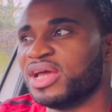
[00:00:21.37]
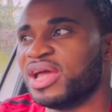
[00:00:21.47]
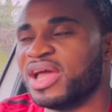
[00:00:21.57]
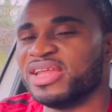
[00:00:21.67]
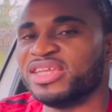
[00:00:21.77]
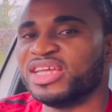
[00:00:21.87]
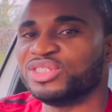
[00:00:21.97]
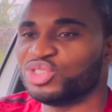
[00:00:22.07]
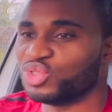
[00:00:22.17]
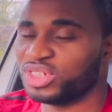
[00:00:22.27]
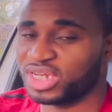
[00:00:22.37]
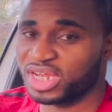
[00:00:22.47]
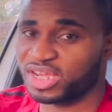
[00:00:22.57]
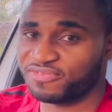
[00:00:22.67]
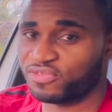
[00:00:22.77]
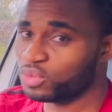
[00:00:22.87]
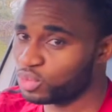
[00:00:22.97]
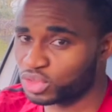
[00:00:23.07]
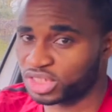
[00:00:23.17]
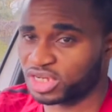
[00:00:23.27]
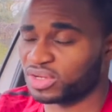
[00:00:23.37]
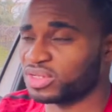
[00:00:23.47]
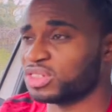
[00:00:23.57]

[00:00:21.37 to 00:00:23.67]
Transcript: and then you delayed few more seconds